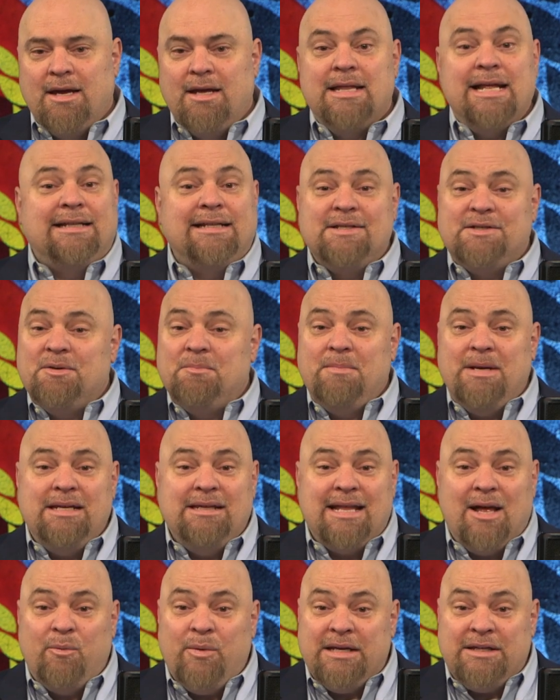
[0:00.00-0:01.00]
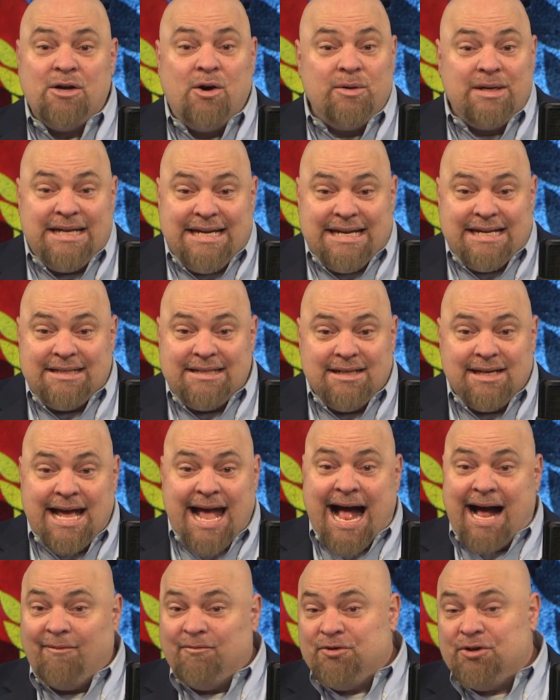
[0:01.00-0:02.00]
That doesn't mean that we don't eat.
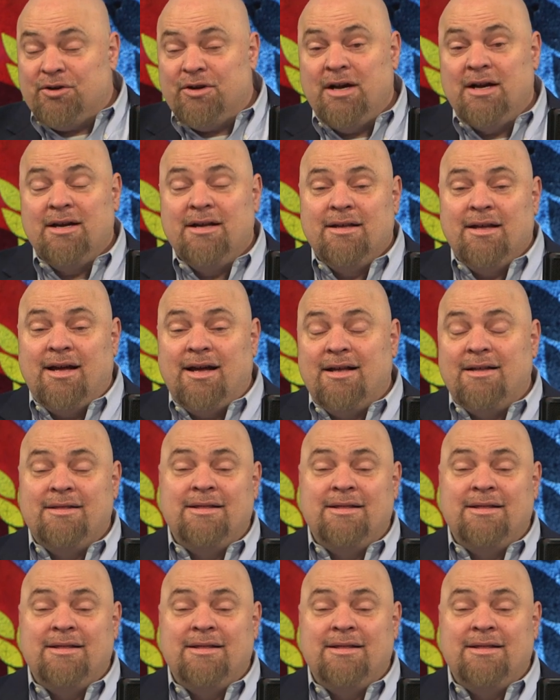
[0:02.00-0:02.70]
After uh,